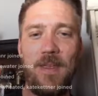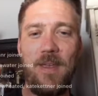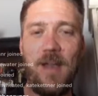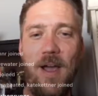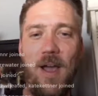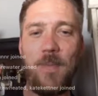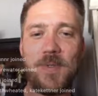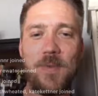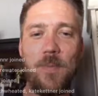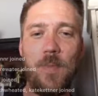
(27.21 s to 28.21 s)

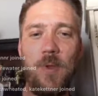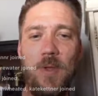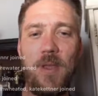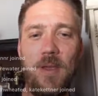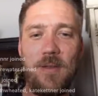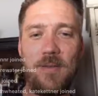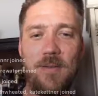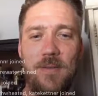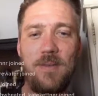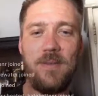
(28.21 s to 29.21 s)
Mr. Brilia.
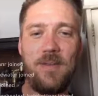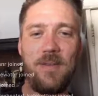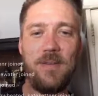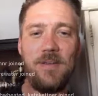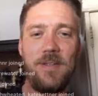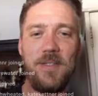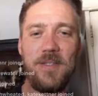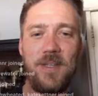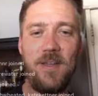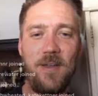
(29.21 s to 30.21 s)
Good to
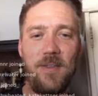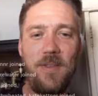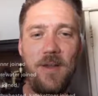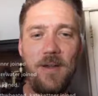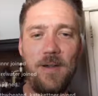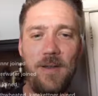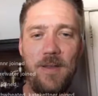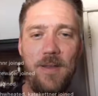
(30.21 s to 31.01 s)
see you on there.